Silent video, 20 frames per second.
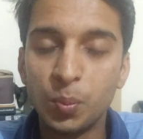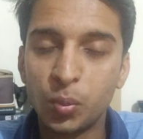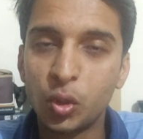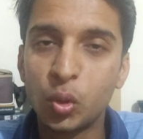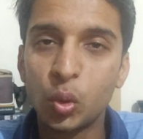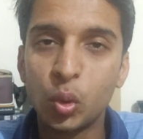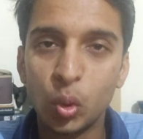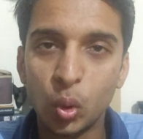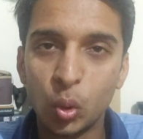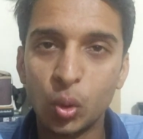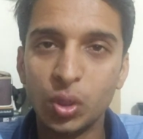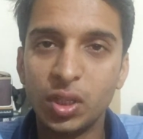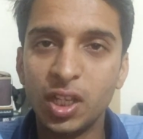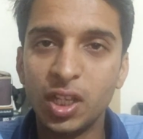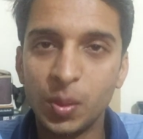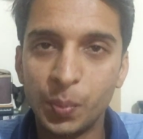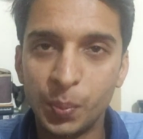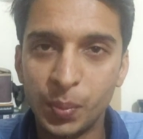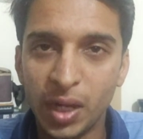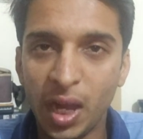to grow their
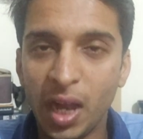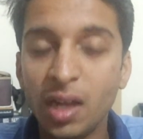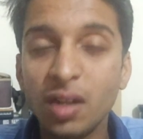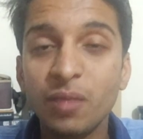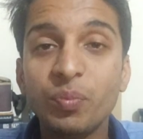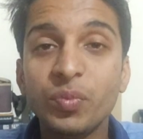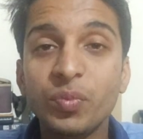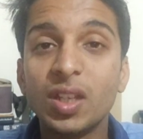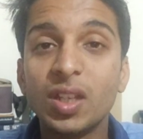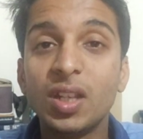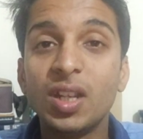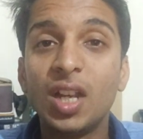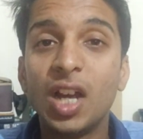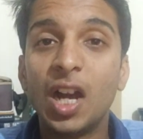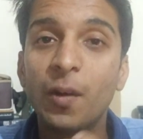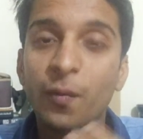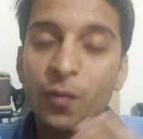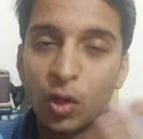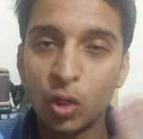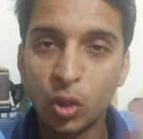brand.
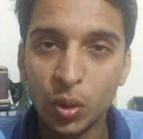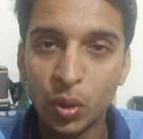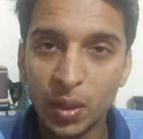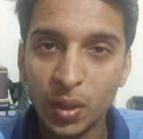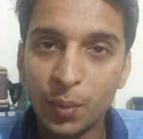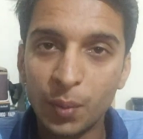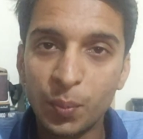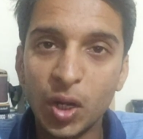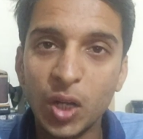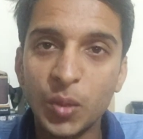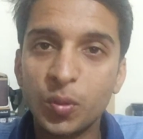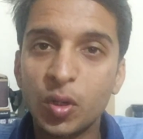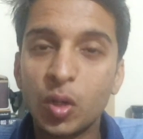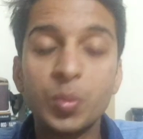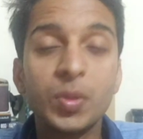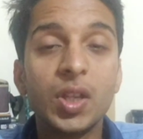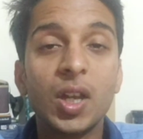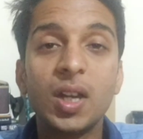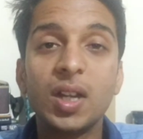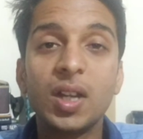Apart from
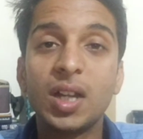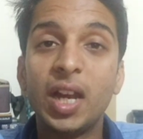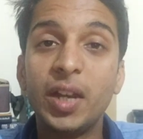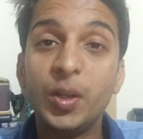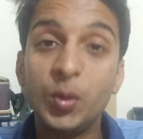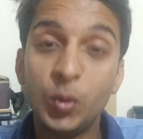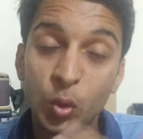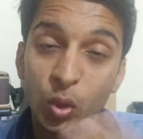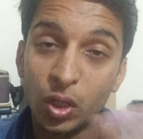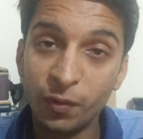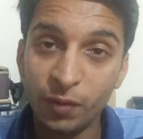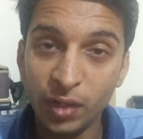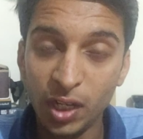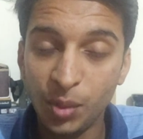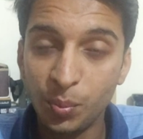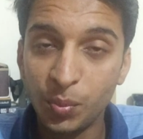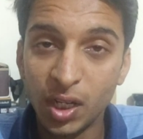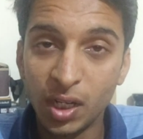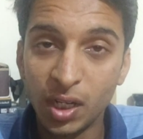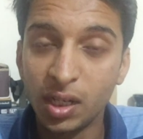that, I do
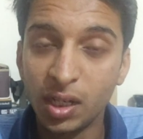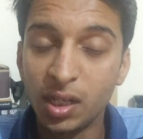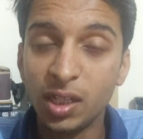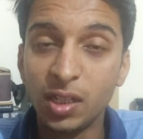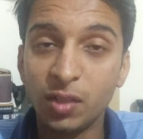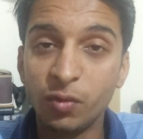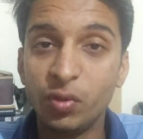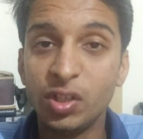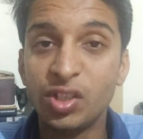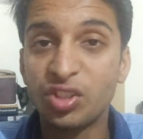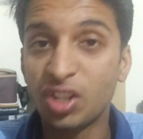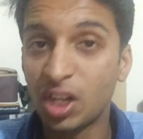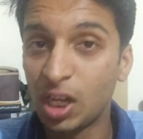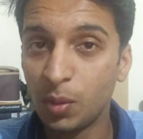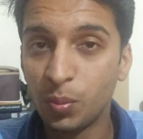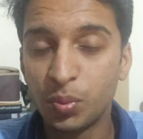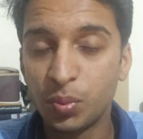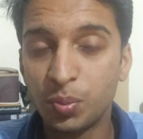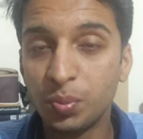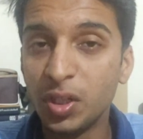affiliate marketing, which
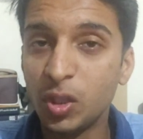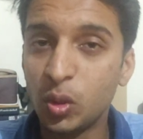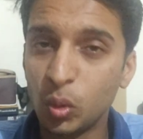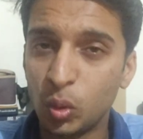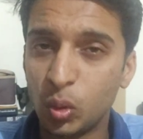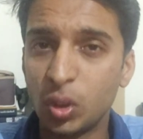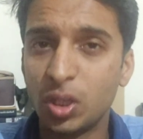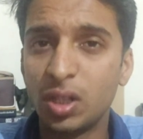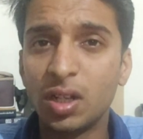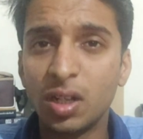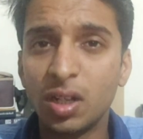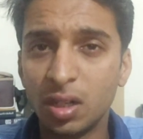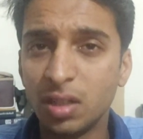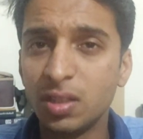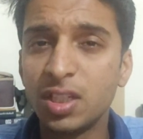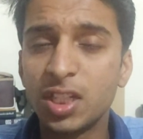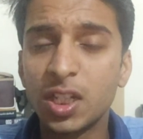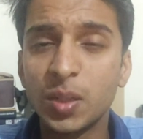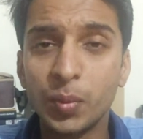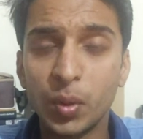helps me to earn
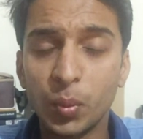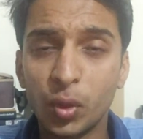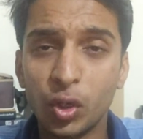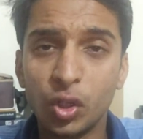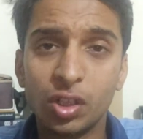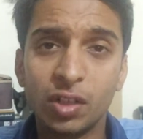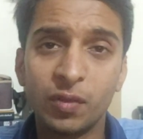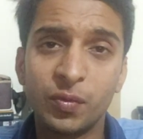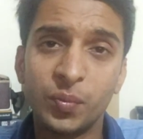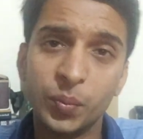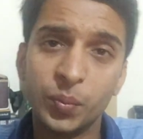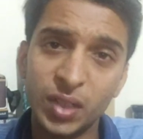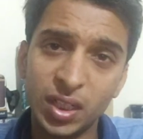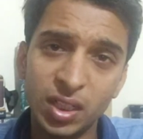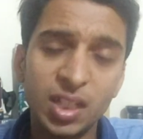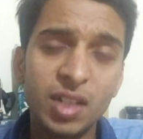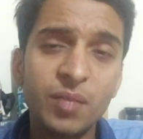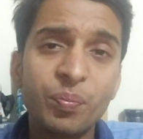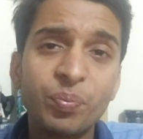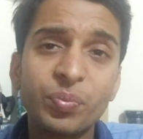some amount of
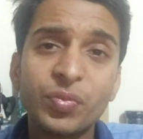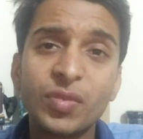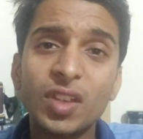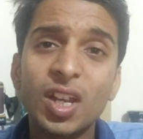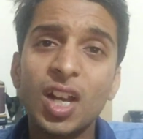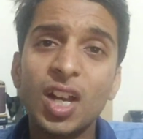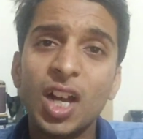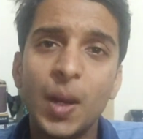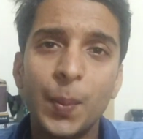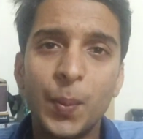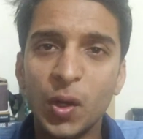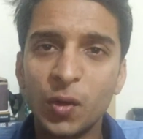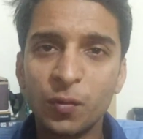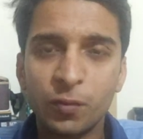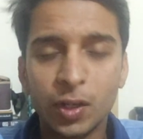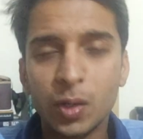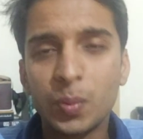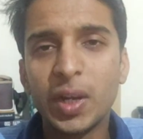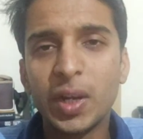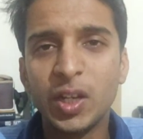money. Apart
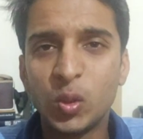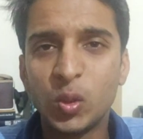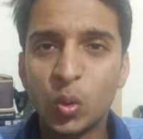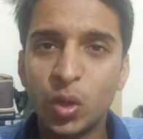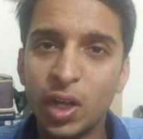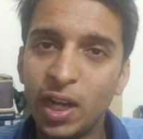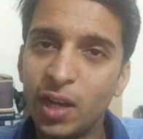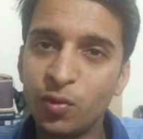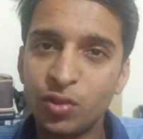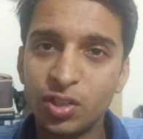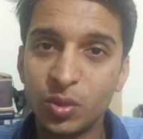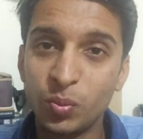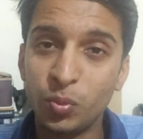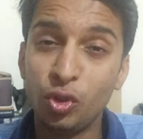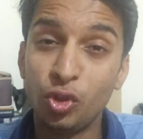from, I do have some